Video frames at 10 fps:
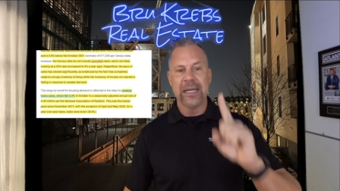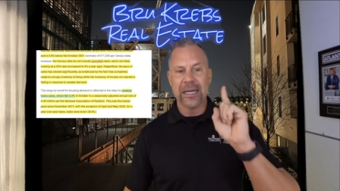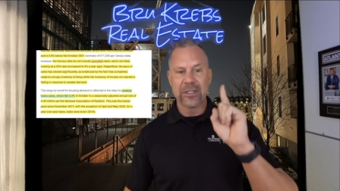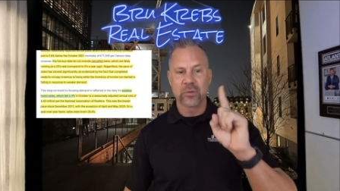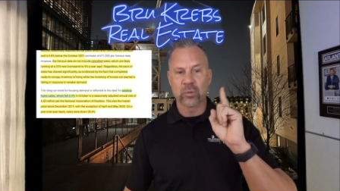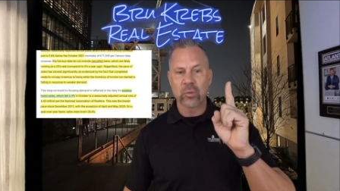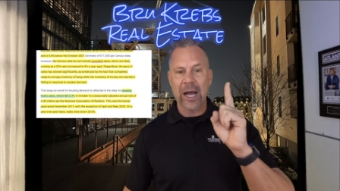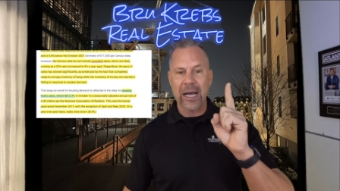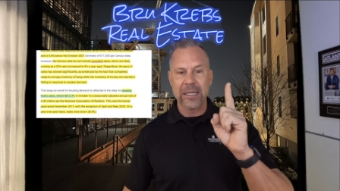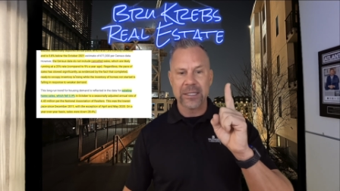is
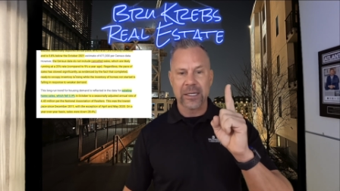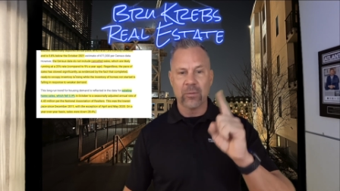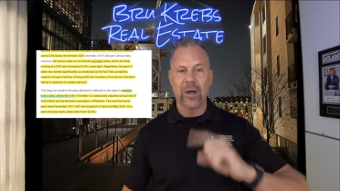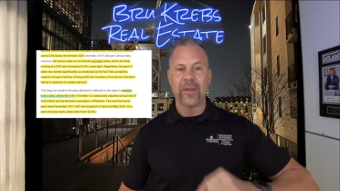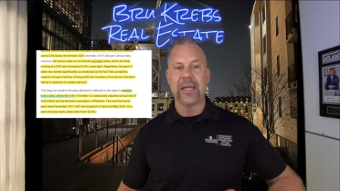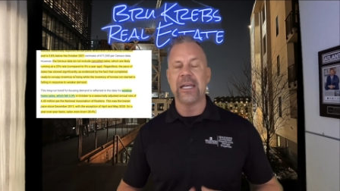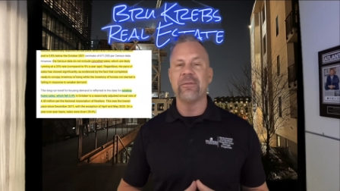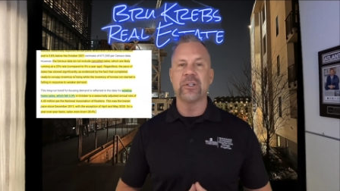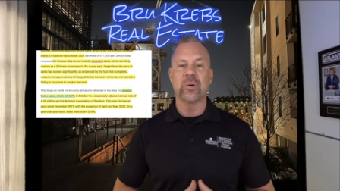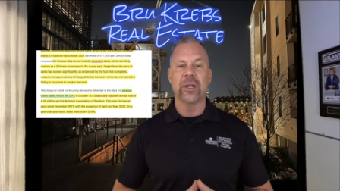rising, while the
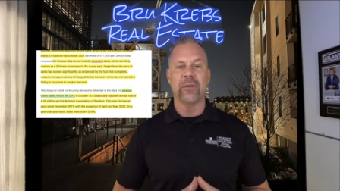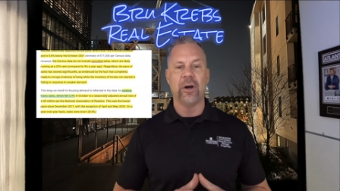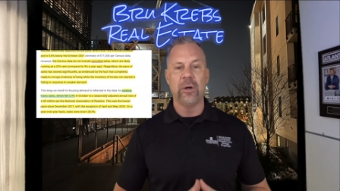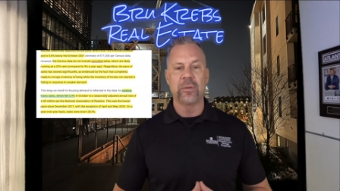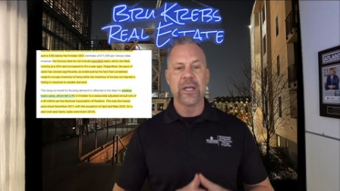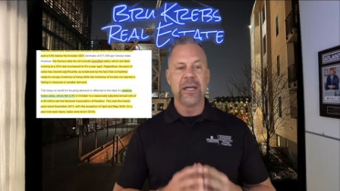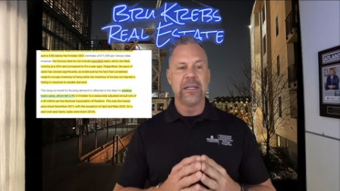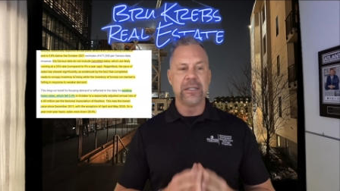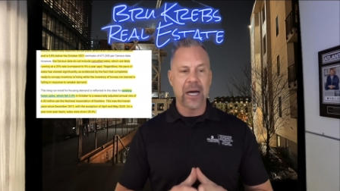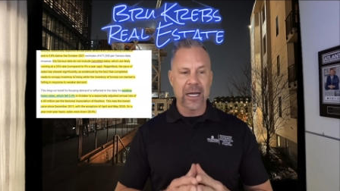inventory of homes
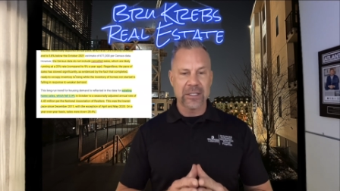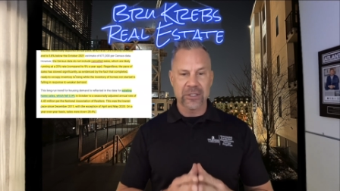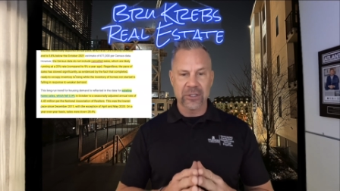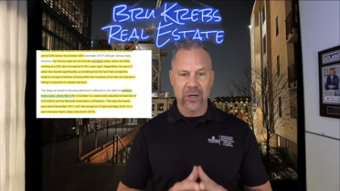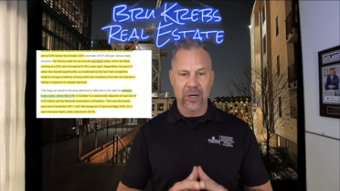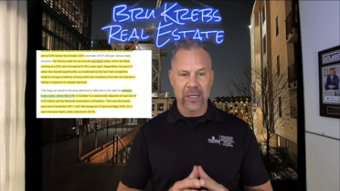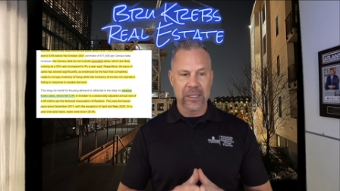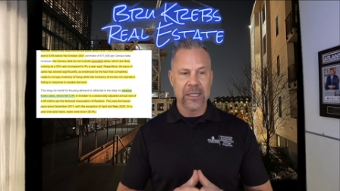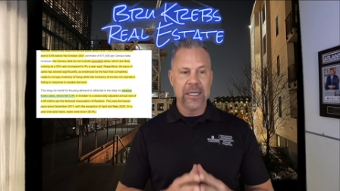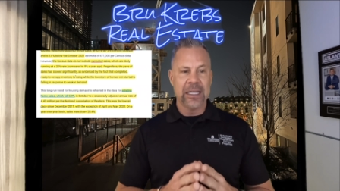not
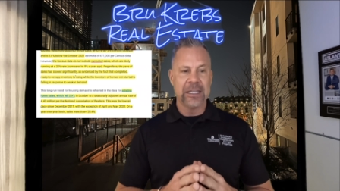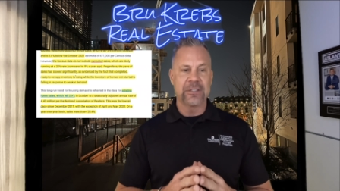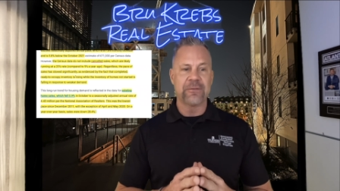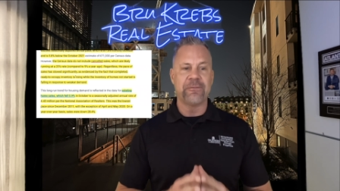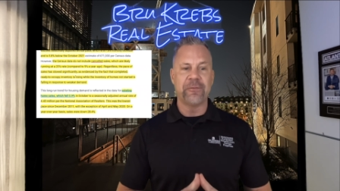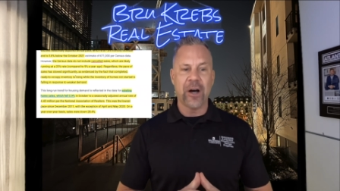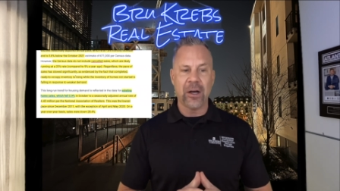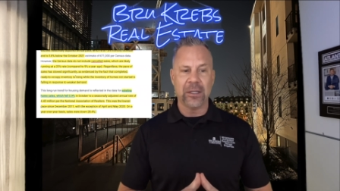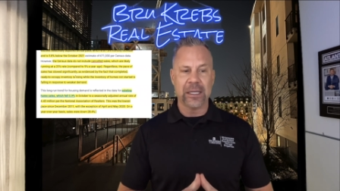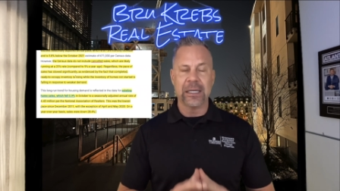started is
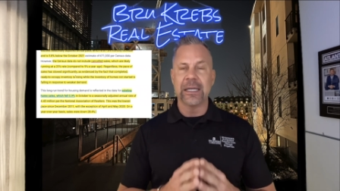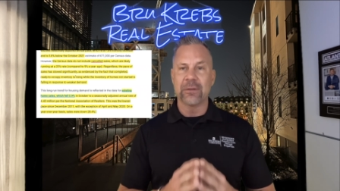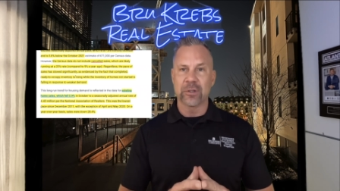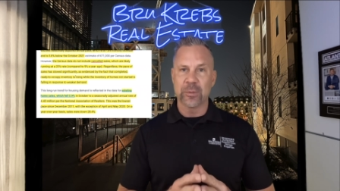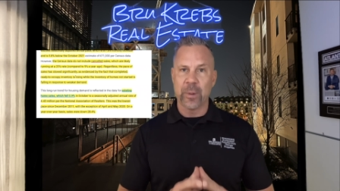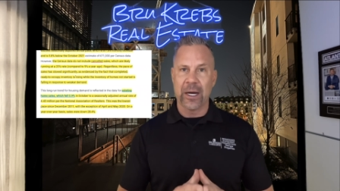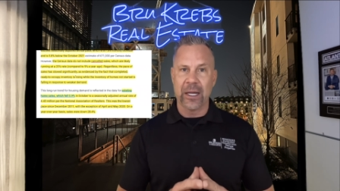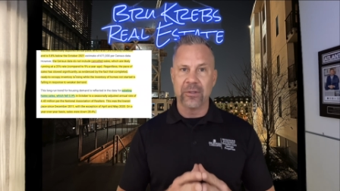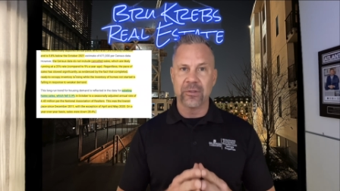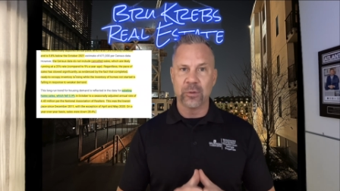falling in
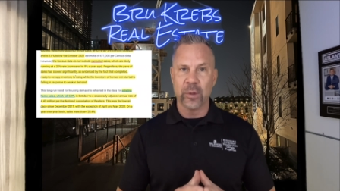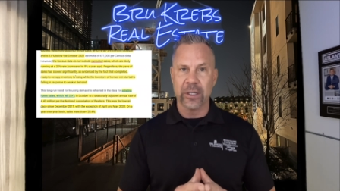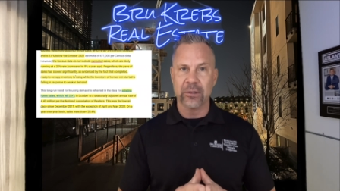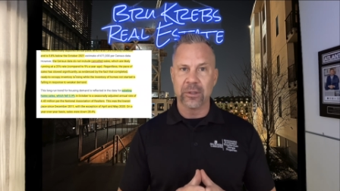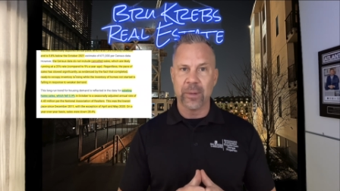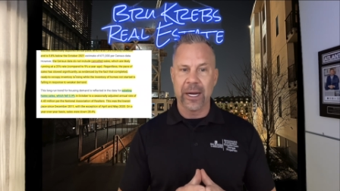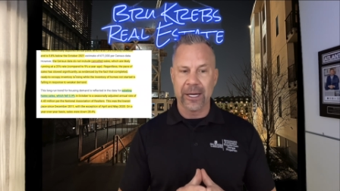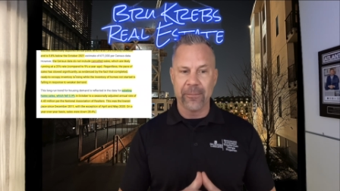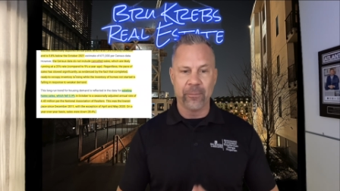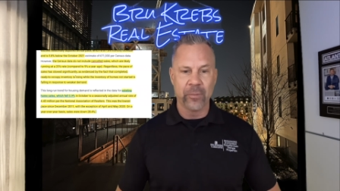response to weaker
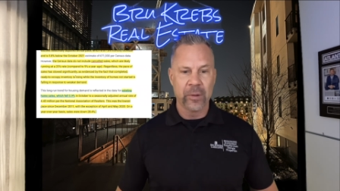demand.